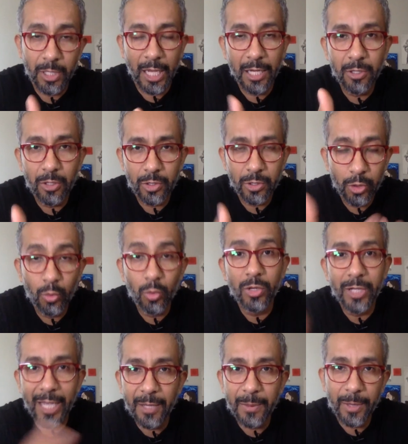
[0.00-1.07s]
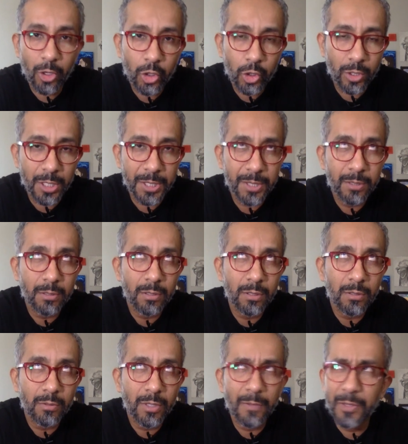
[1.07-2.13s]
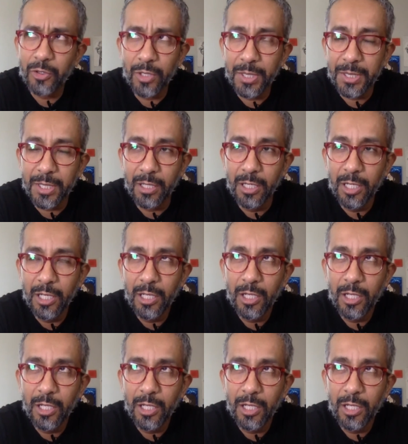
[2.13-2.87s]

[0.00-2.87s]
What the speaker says: You will gain their trust. What am I trying to say?